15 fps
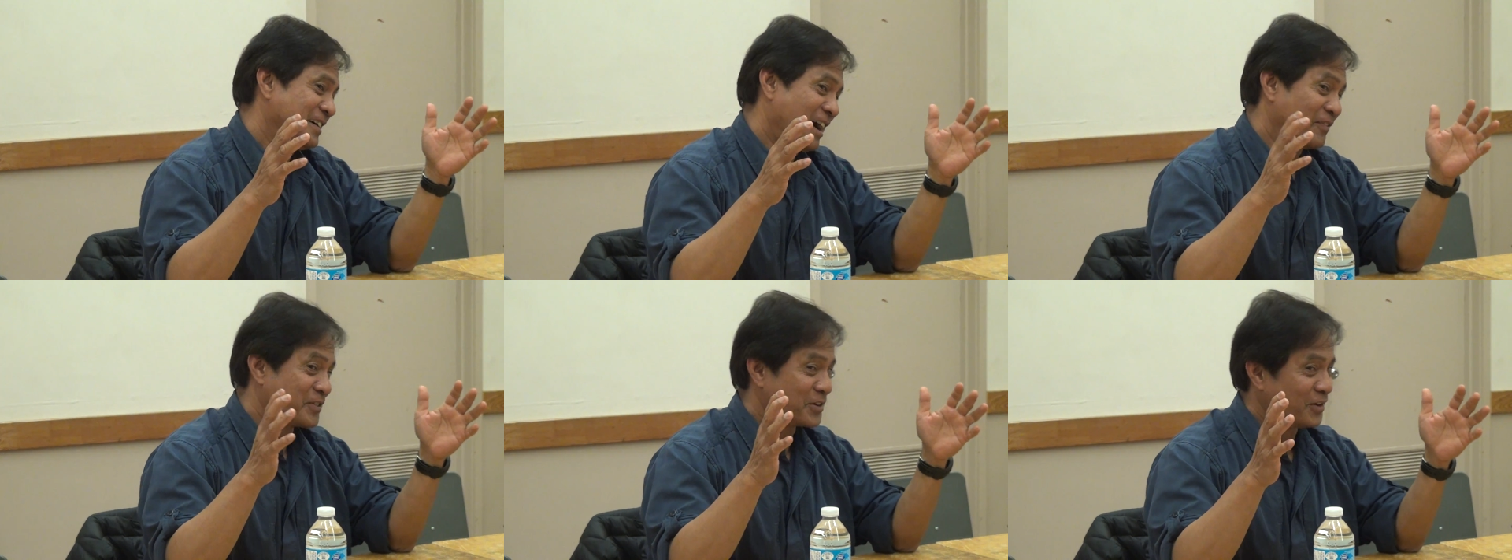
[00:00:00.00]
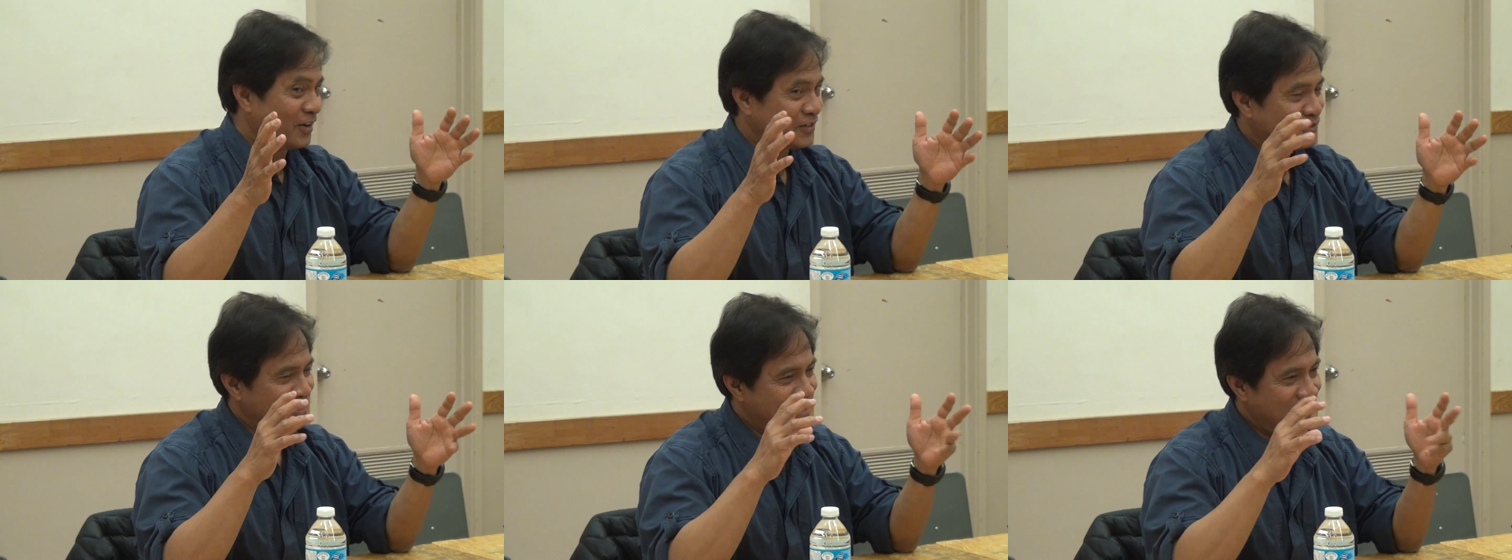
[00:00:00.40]
after
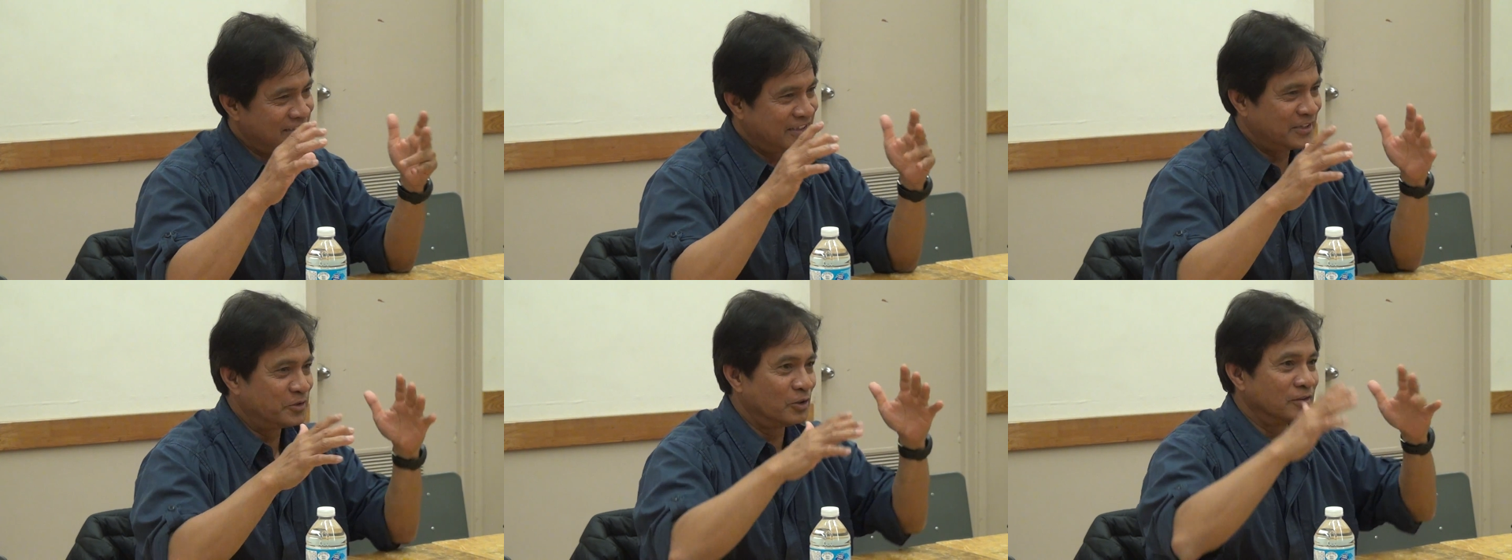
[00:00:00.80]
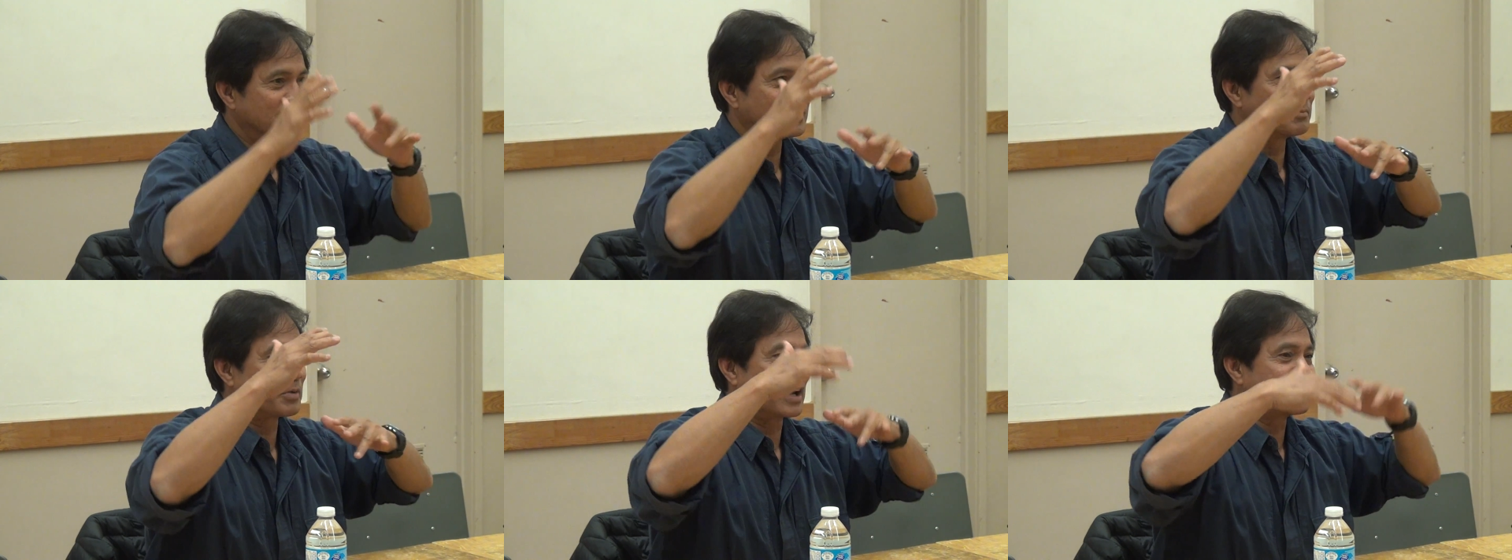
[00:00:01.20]
all, they
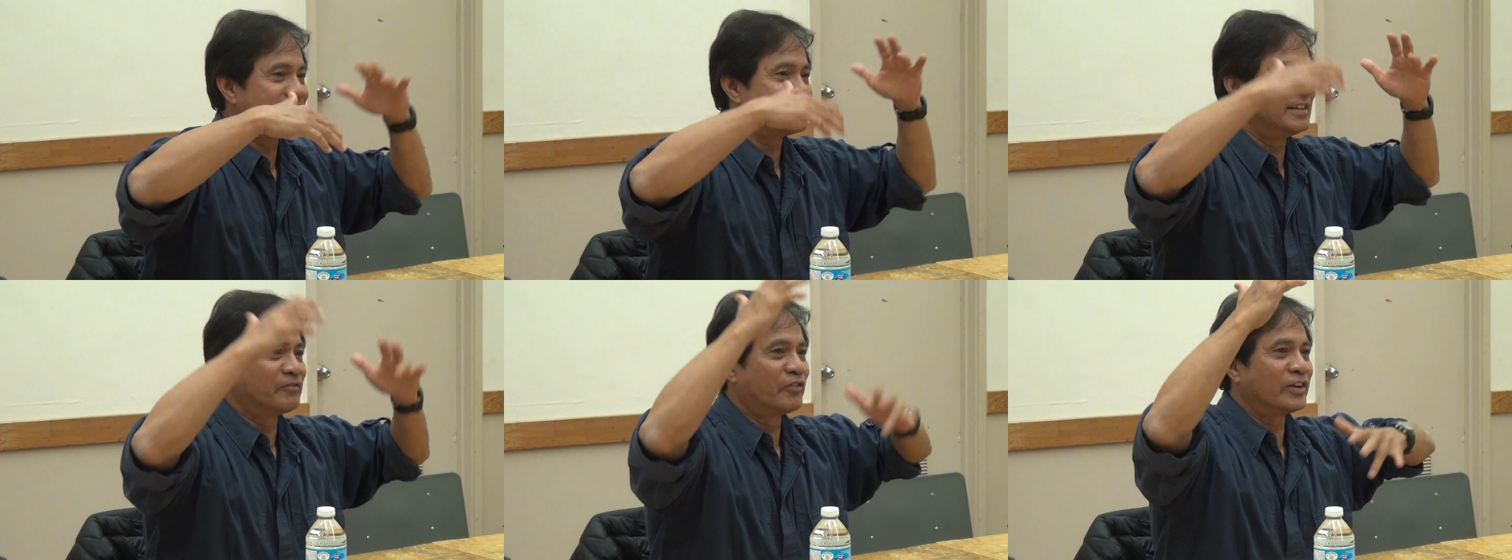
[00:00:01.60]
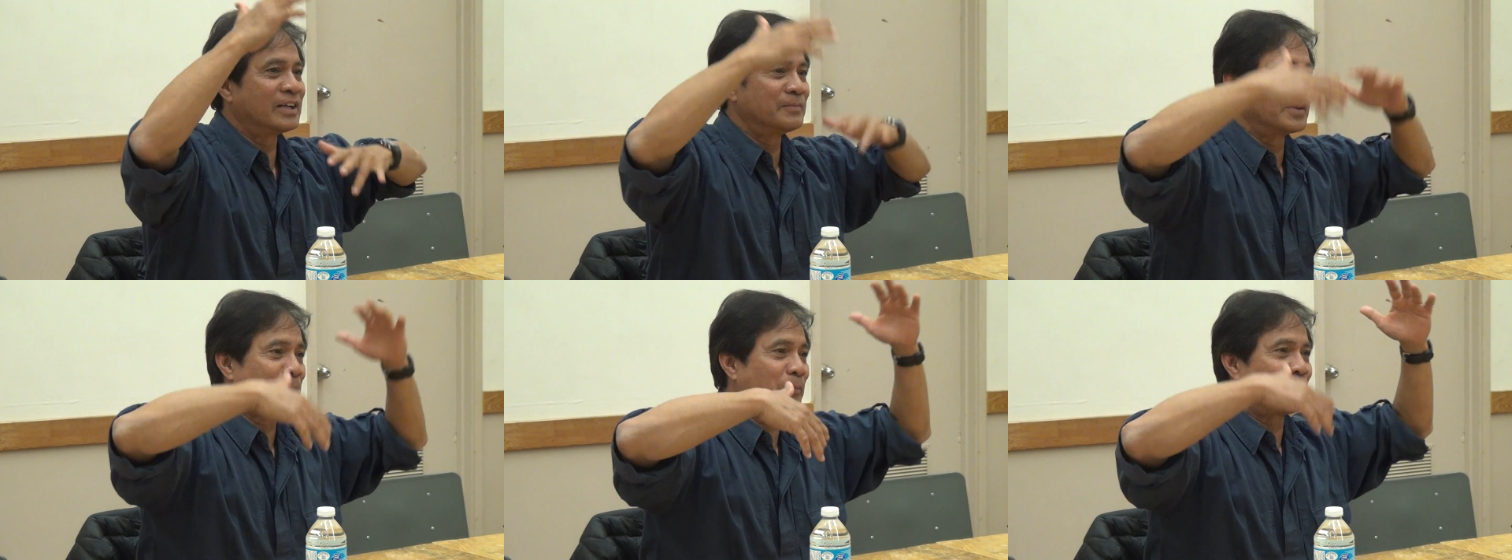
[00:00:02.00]
don't practice the
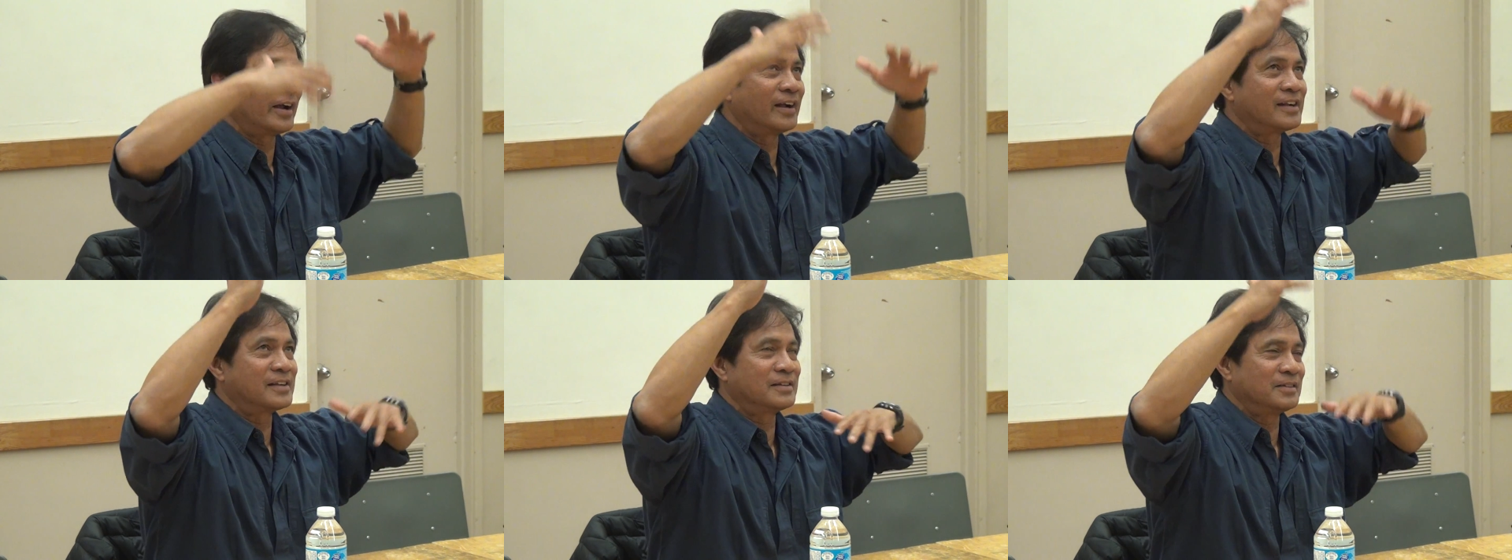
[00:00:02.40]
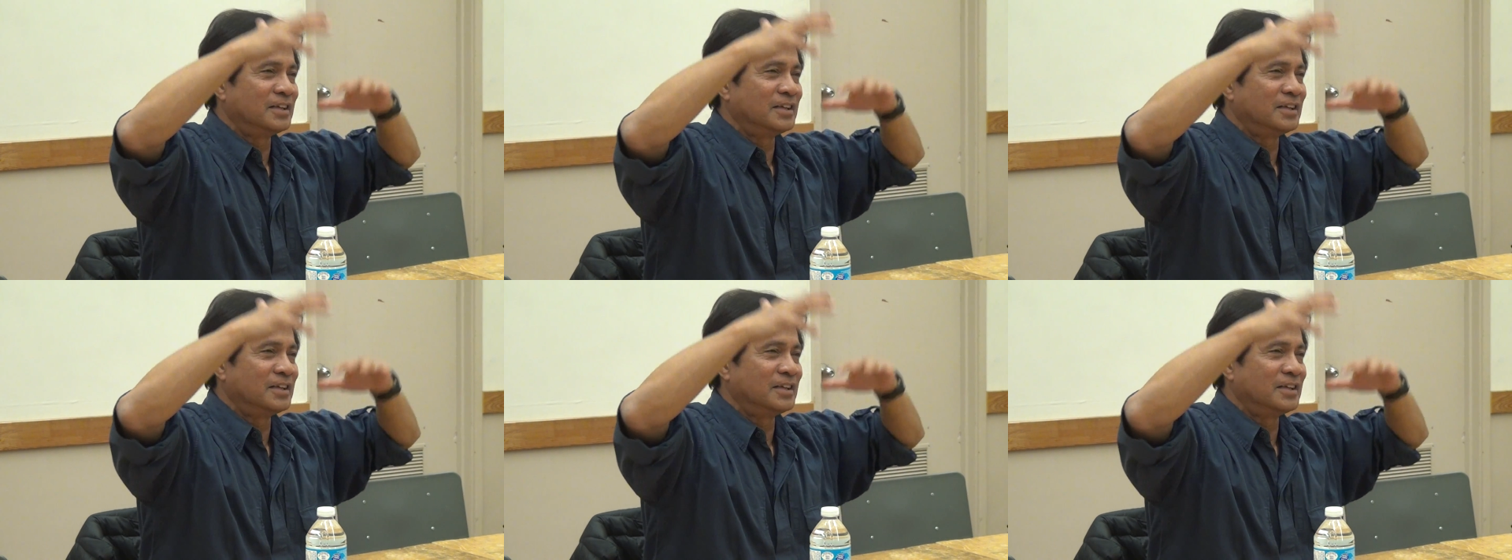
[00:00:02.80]
freedom of the press,